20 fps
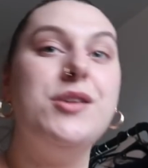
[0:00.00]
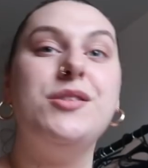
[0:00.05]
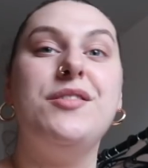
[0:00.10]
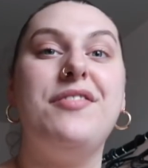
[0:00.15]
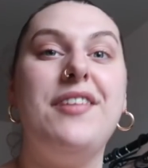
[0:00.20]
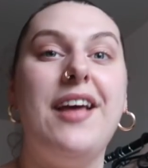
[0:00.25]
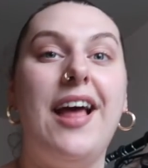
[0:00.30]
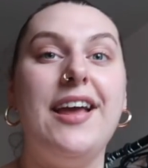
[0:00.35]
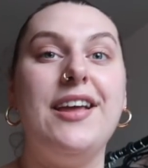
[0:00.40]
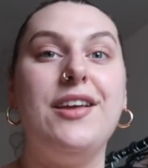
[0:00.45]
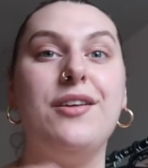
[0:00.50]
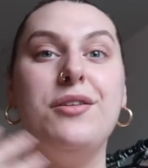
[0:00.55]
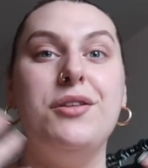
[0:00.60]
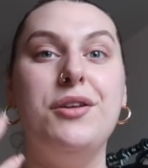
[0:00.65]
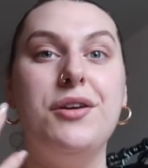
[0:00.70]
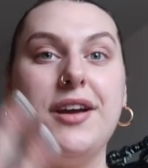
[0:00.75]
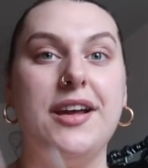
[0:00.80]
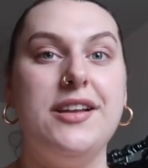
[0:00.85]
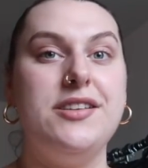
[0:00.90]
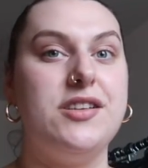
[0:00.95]
So if you're like, you're
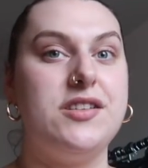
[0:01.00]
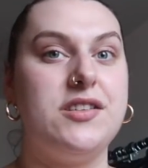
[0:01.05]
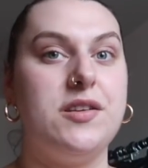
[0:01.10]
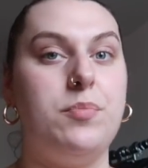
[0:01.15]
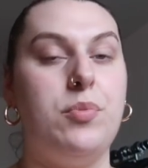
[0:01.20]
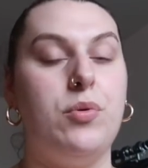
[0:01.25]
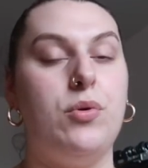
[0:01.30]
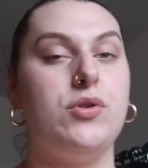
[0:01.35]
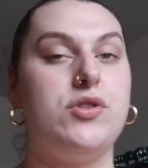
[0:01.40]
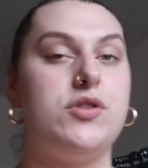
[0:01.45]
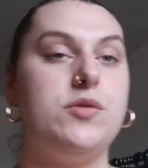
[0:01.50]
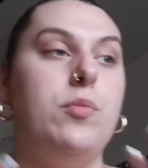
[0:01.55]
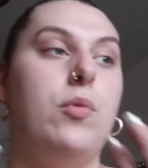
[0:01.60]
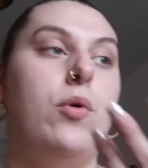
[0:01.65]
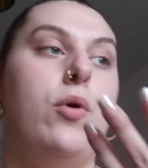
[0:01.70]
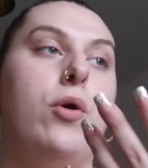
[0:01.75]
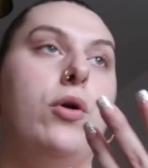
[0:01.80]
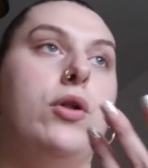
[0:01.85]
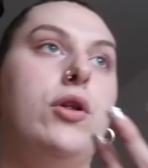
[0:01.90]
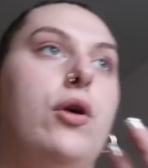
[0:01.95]
looking to support
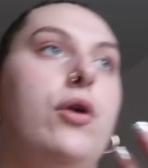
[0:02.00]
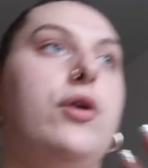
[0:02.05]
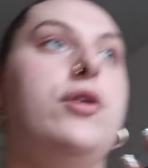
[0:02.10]
small,